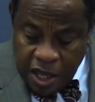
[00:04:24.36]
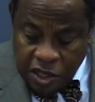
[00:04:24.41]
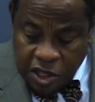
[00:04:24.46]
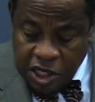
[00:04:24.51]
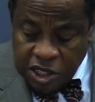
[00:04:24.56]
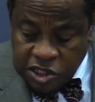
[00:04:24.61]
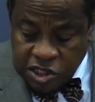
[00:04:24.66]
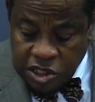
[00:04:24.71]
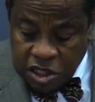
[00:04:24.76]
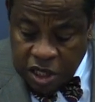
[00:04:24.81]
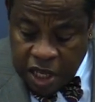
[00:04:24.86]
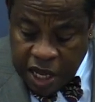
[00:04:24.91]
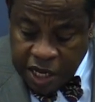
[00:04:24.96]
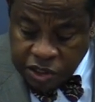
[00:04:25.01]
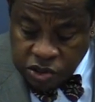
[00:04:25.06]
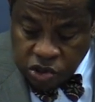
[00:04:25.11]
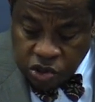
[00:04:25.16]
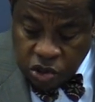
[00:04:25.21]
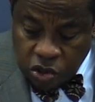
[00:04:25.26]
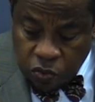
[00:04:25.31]
This
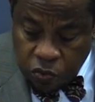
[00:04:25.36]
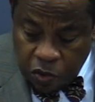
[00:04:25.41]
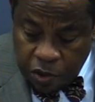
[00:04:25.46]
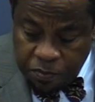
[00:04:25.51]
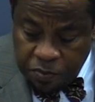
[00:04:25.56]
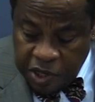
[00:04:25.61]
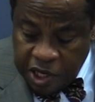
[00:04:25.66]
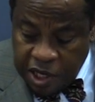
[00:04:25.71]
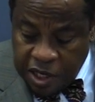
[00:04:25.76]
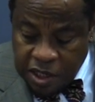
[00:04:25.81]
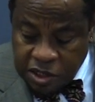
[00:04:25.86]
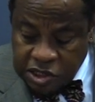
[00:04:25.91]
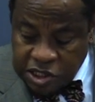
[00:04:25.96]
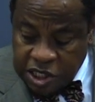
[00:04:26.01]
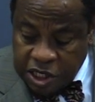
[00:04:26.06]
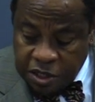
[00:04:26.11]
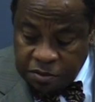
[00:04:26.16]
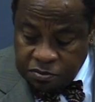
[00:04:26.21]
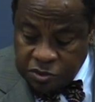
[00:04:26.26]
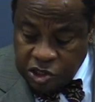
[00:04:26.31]
lecture will be an
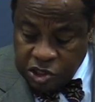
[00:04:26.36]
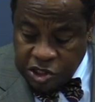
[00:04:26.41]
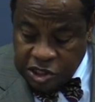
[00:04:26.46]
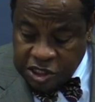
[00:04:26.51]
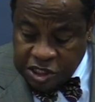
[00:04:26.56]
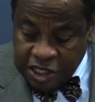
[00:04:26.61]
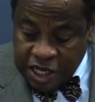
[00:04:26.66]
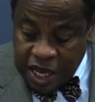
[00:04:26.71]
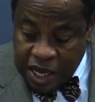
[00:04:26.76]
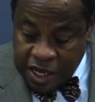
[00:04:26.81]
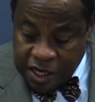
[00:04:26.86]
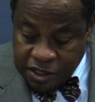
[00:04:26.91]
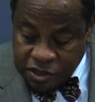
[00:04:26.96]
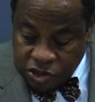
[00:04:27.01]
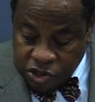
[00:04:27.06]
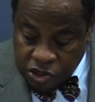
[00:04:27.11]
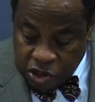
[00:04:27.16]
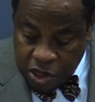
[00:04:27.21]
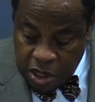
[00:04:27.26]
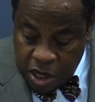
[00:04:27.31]
attempt to
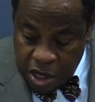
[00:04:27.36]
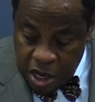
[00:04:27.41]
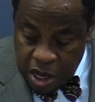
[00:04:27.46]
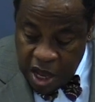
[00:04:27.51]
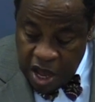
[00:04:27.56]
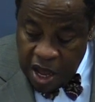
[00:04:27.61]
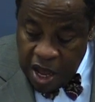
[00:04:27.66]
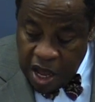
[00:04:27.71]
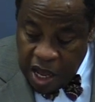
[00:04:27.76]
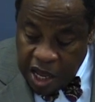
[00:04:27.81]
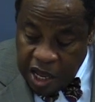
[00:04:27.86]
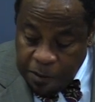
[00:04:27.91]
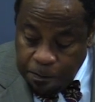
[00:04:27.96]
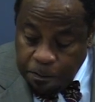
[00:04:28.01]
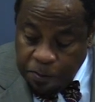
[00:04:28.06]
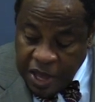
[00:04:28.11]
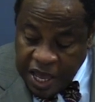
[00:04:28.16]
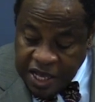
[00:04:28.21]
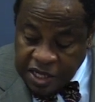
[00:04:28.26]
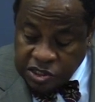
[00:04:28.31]
sketch a
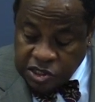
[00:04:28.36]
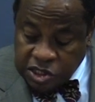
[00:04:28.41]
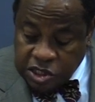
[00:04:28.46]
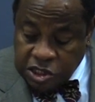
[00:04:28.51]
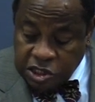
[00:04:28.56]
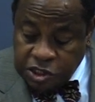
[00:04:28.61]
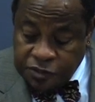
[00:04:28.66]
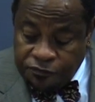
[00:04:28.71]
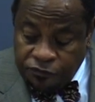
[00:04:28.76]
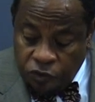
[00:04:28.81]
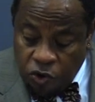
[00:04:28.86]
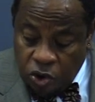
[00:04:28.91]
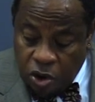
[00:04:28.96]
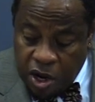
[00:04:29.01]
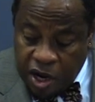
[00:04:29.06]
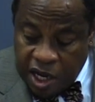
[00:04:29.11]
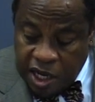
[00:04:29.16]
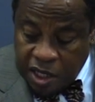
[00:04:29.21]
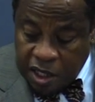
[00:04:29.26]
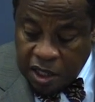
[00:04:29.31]
basis
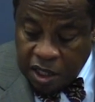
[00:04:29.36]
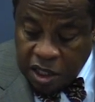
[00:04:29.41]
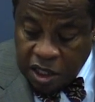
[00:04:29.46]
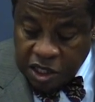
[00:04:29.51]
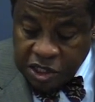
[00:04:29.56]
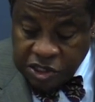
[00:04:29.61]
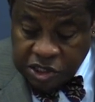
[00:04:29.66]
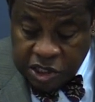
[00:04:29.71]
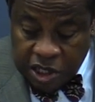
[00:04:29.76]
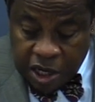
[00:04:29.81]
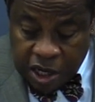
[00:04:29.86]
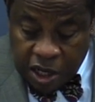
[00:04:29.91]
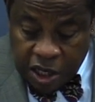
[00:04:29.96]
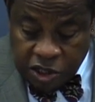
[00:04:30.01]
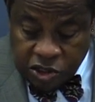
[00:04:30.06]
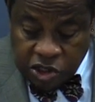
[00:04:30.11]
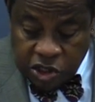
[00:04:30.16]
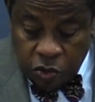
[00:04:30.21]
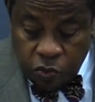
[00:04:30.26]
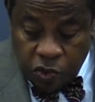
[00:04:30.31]
for an
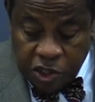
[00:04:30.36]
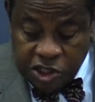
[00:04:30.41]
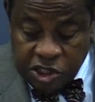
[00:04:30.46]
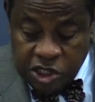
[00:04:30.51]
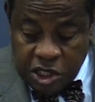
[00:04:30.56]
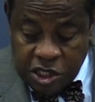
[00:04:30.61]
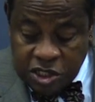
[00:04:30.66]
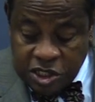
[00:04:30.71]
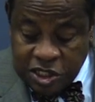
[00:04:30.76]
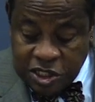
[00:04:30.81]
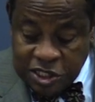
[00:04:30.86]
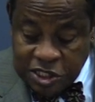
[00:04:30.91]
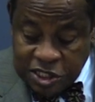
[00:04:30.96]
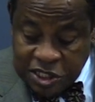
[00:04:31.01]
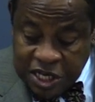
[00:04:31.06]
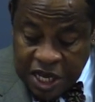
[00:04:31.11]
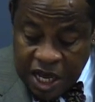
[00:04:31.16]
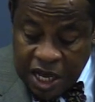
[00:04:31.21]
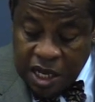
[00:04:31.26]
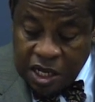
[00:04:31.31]
ecclesiology which can
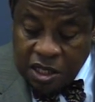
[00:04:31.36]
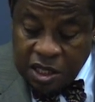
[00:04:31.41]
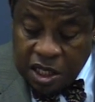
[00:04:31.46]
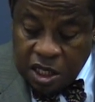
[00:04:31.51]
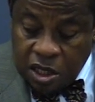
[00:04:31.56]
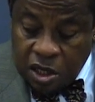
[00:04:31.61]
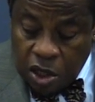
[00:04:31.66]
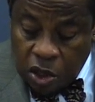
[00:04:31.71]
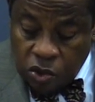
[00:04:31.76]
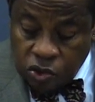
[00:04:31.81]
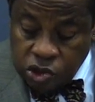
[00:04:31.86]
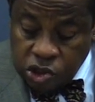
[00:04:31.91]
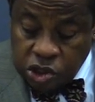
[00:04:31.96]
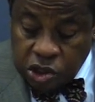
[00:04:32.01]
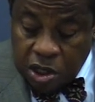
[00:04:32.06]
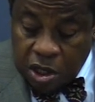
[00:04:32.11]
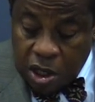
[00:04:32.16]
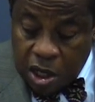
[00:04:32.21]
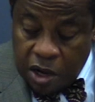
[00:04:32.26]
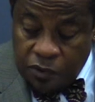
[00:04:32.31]
sustain the
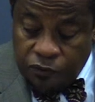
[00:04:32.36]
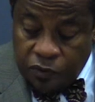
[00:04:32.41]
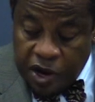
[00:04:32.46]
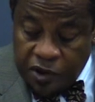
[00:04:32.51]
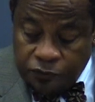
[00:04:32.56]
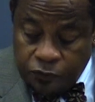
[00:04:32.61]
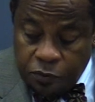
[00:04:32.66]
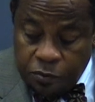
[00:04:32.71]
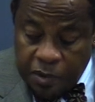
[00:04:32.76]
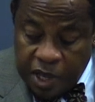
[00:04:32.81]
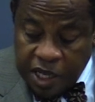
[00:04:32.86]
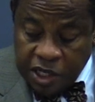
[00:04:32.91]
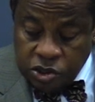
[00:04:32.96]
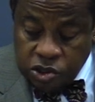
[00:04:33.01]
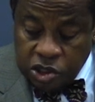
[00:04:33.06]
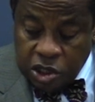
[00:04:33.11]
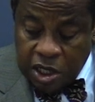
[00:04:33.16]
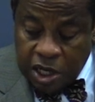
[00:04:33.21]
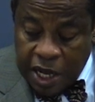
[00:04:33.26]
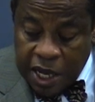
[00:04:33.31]
notion of
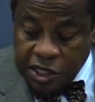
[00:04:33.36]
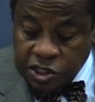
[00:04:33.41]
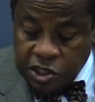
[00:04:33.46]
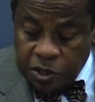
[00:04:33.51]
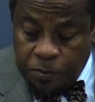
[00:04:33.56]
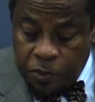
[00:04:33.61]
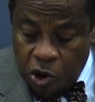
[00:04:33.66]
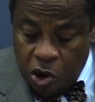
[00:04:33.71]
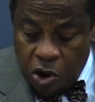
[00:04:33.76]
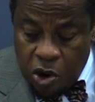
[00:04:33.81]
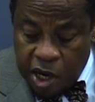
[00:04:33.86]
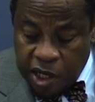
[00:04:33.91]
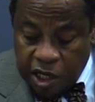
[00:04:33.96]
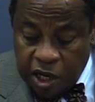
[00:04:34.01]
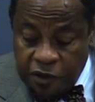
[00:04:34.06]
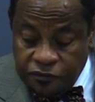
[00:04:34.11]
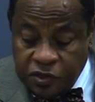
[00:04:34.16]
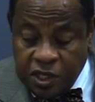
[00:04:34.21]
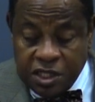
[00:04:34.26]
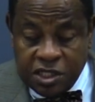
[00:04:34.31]
Reformation as a part
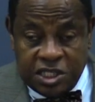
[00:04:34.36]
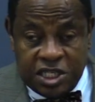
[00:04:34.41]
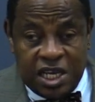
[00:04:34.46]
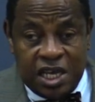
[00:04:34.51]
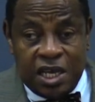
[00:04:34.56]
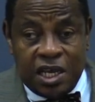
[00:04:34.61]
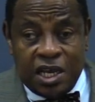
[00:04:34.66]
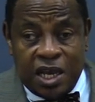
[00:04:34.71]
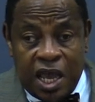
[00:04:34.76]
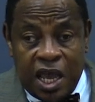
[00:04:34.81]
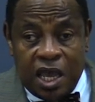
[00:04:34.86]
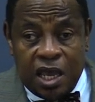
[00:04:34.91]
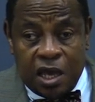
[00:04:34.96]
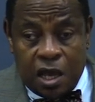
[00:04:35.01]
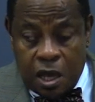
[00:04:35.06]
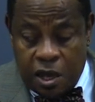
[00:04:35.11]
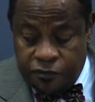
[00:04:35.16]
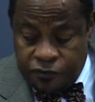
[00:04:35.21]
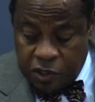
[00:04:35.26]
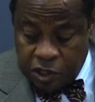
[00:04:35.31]
of the DNA
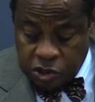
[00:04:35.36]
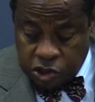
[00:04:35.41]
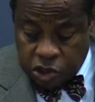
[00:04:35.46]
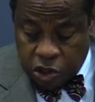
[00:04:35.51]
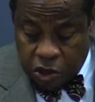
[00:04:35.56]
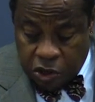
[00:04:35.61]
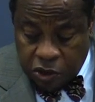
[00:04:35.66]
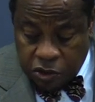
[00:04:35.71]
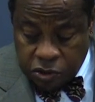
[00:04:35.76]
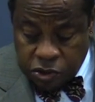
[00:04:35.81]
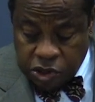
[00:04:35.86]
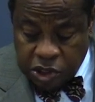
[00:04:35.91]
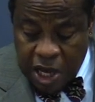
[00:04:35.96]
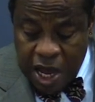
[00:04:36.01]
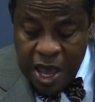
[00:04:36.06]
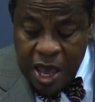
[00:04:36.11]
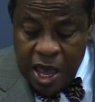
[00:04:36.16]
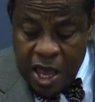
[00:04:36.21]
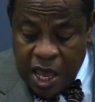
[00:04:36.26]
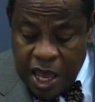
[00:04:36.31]
of the church
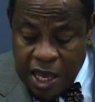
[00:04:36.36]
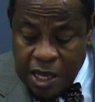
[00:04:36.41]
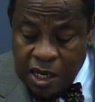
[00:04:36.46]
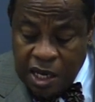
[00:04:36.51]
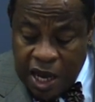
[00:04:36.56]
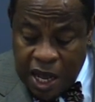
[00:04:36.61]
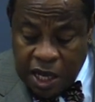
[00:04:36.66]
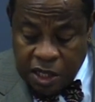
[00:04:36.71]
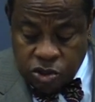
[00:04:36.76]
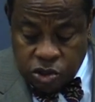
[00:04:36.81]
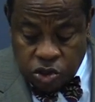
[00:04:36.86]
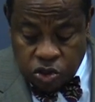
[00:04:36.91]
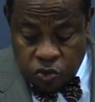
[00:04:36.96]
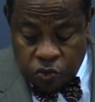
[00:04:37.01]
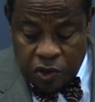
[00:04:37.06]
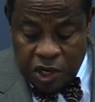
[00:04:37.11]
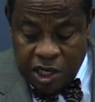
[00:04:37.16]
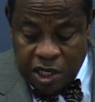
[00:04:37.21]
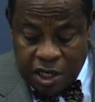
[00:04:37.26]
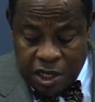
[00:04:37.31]
and not
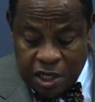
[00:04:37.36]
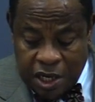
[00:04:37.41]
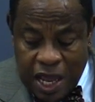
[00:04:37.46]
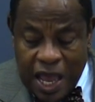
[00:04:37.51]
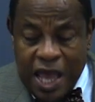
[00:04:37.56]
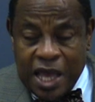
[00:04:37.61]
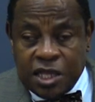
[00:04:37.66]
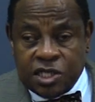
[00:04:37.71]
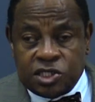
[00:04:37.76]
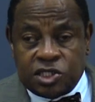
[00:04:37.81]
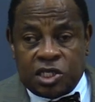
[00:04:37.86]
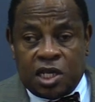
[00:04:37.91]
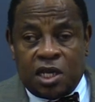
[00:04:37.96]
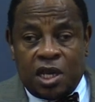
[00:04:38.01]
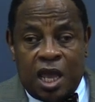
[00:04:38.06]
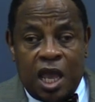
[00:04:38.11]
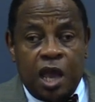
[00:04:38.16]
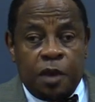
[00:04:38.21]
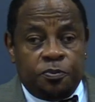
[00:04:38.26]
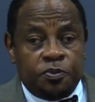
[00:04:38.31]
treat it as
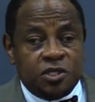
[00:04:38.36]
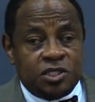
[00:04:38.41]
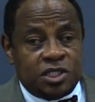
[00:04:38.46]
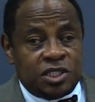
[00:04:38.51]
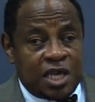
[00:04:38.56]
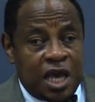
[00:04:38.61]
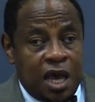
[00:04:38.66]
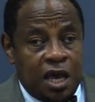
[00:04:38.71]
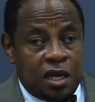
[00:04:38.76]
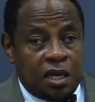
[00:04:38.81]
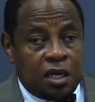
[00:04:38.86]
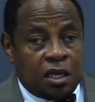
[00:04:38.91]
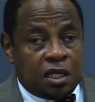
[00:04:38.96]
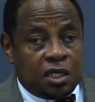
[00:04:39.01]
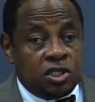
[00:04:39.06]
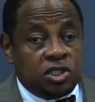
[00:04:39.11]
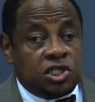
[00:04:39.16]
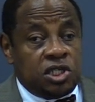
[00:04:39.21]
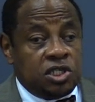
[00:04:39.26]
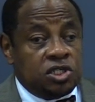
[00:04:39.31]
an episodic
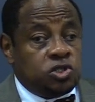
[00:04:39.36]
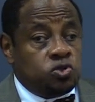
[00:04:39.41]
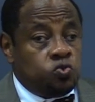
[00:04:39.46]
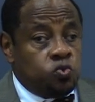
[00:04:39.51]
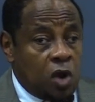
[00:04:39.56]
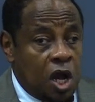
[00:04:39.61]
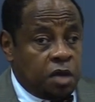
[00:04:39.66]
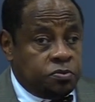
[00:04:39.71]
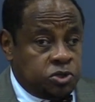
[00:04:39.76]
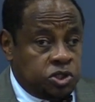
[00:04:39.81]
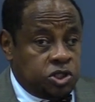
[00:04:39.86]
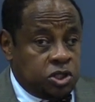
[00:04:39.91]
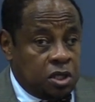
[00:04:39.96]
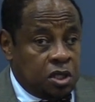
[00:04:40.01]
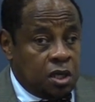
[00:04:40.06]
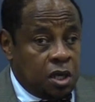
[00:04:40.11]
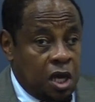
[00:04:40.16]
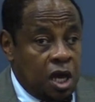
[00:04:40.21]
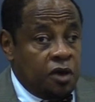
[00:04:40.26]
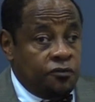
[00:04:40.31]

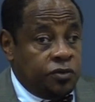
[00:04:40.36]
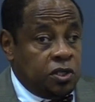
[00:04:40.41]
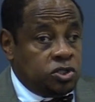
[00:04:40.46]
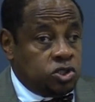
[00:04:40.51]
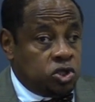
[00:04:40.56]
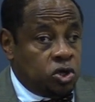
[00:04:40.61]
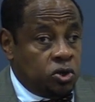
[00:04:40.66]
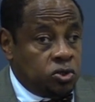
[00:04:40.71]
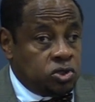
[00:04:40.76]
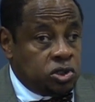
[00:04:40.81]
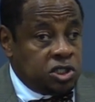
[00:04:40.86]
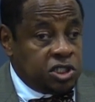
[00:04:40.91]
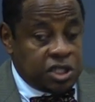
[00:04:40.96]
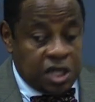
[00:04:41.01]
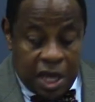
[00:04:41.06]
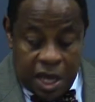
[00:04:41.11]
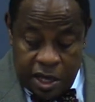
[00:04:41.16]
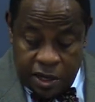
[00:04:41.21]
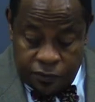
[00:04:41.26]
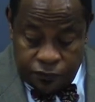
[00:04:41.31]
disruption of the church's
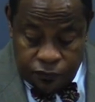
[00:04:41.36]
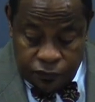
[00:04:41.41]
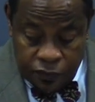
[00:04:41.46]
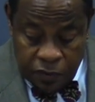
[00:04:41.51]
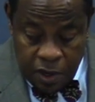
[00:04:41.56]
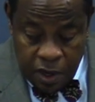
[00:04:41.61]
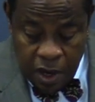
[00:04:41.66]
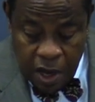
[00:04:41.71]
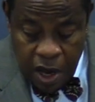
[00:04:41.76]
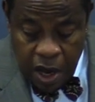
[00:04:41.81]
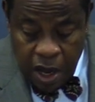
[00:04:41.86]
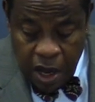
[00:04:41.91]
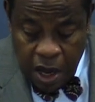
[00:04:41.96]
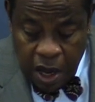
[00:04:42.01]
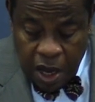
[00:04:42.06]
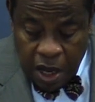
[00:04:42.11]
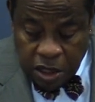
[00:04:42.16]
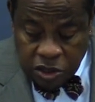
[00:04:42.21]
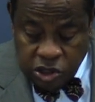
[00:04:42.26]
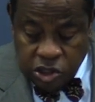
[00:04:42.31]
life.
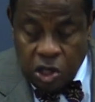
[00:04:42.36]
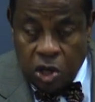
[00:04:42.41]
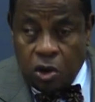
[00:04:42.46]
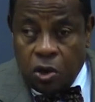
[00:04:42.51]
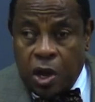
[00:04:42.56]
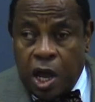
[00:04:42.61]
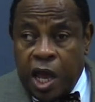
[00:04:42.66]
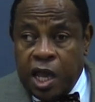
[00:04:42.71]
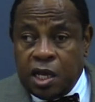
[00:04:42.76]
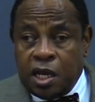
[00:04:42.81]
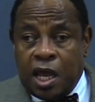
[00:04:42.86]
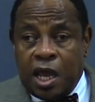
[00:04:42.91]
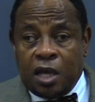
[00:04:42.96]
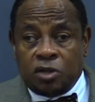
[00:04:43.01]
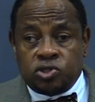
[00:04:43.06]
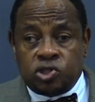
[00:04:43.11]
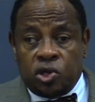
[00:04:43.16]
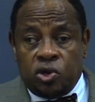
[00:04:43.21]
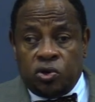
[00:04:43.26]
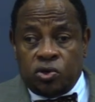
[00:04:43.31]
So I
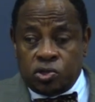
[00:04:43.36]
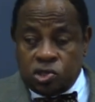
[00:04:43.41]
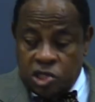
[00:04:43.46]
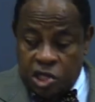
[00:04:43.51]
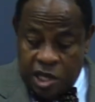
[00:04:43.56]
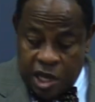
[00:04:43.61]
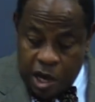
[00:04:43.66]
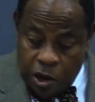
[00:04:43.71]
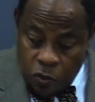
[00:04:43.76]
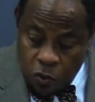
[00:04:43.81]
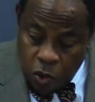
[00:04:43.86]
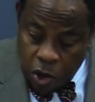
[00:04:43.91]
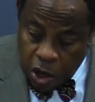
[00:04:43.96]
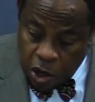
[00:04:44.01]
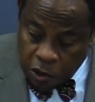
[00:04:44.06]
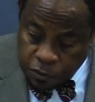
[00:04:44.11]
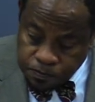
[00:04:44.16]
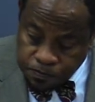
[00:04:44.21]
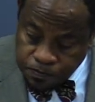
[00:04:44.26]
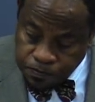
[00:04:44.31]
now turn to that
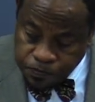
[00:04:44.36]
work.